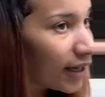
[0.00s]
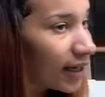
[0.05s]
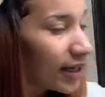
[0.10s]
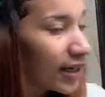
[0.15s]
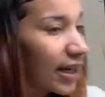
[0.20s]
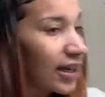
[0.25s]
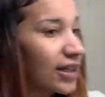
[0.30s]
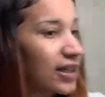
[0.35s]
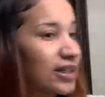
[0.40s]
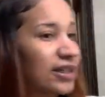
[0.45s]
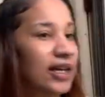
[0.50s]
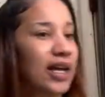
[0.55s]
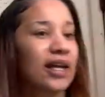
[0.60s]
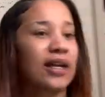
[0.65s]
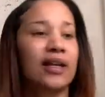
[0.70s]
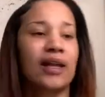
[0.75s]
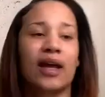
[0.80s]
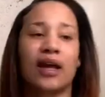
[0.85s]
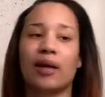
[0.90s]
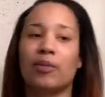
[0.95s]
then I decided,
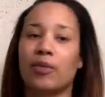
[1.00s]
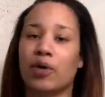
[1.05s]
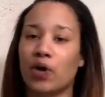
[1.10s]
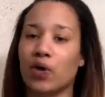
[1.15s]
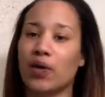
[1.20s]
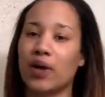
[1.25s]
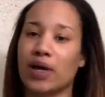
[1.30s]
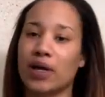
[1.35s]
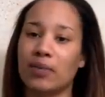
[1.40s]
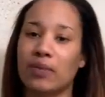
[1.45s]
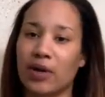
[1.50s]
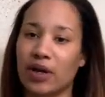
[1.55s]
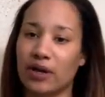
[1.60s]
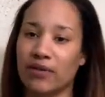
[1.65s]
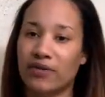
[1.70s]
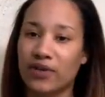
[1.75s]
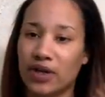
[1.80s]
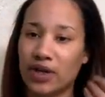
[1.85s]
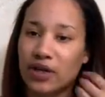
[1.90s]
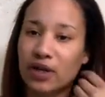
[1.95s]
like, I'm gonna go ahead and make a
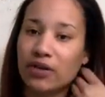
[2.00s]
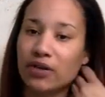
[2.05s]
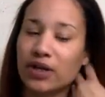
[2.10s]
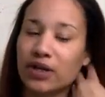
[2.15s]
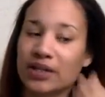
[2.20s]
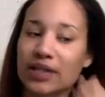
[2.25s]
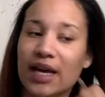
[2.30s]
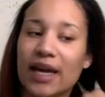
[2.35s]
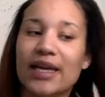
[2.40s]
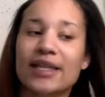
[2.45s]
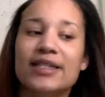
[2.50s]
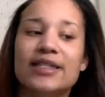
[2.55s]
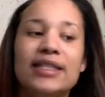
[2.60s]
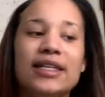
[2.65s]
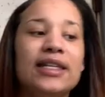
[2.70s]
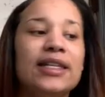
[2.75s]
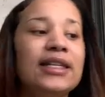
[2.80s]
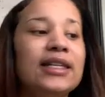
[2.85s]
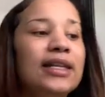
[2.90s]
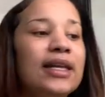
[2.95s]
video because I had
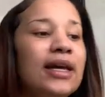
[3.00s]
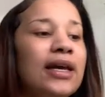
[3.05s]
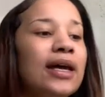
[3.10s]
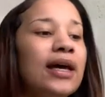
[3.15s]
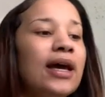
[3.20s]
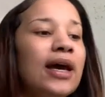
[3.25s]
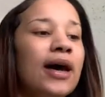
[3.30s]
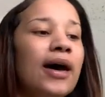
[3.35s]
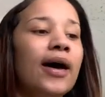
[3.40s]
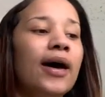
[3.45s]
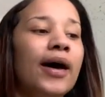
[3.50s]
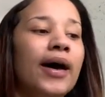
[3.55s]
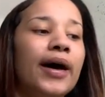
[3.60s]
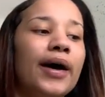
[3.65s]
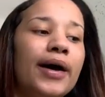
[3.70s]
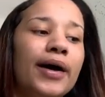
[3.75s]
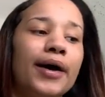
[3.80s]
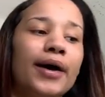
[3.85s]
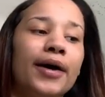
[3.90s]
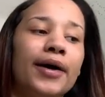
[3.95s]
seen
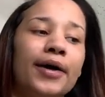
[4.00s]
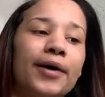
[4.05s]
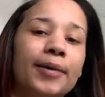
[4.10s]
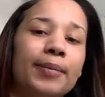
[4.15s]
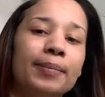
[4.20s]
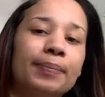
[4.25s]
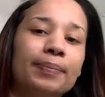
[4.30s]
a